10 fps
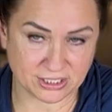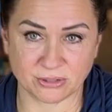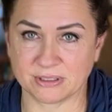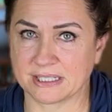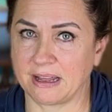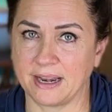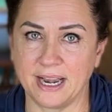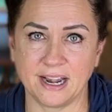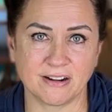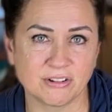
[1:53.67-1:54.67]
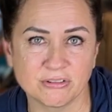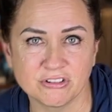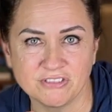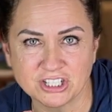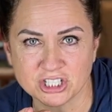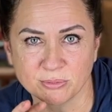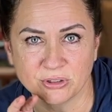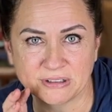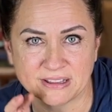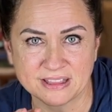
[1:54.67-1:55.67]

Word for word: So it's got every root vegetable you can